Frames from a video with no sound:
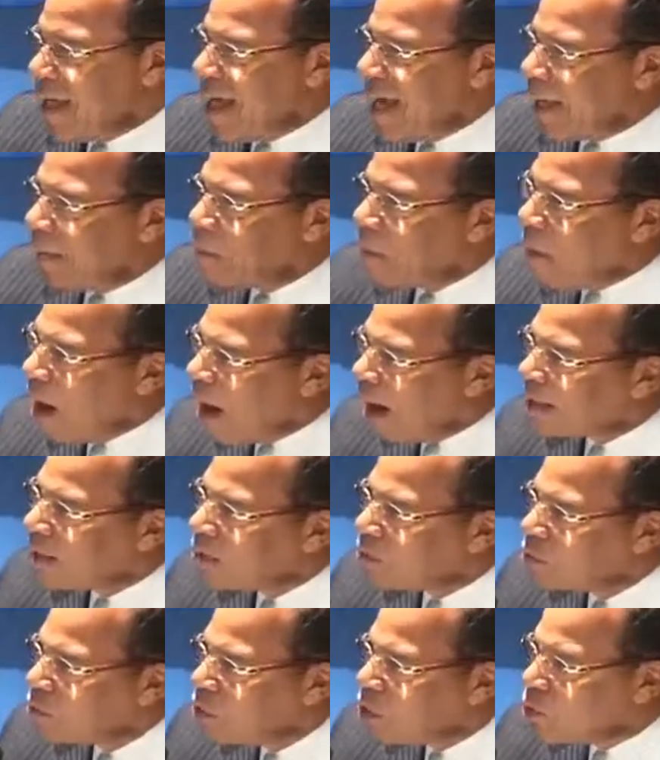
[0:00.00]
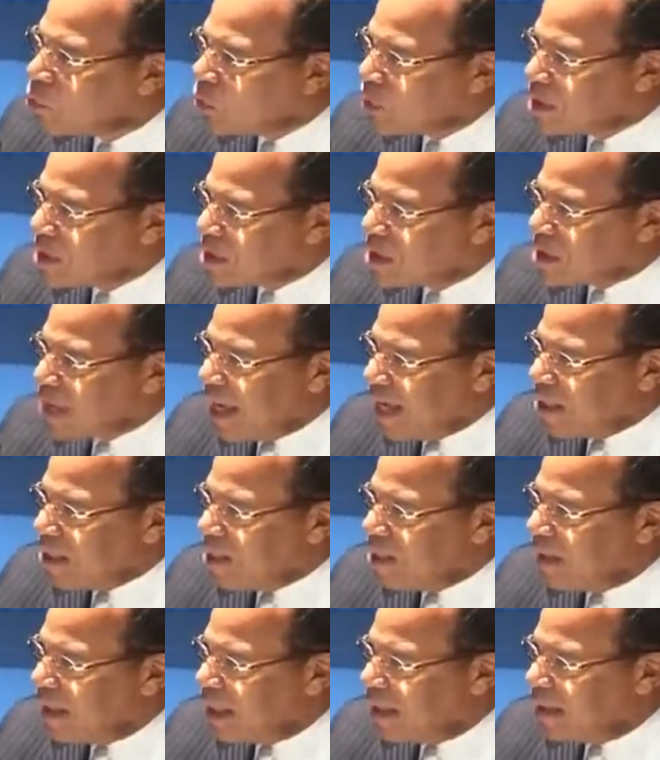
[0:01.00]
and Martin was
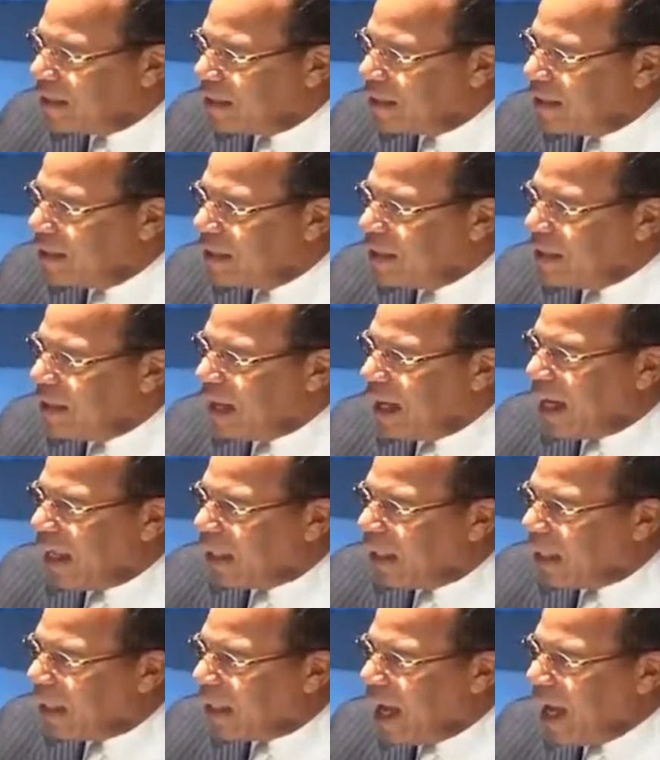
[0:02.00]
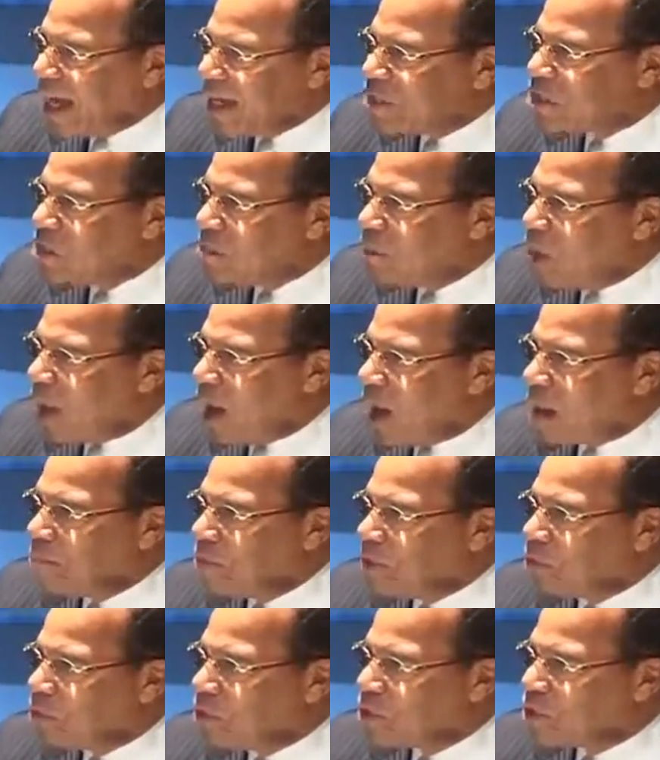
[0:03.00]
assassinated, and Elijah
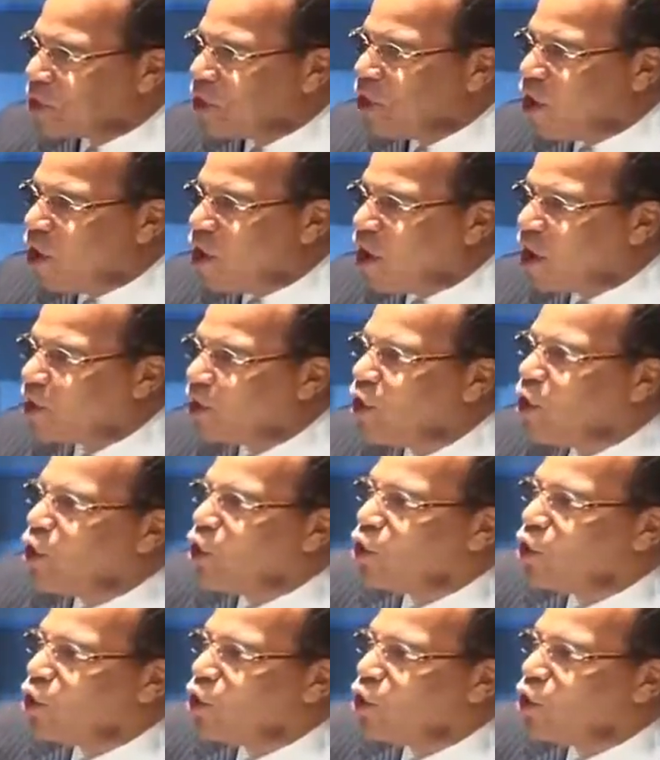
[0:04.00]
Muhammad was gone,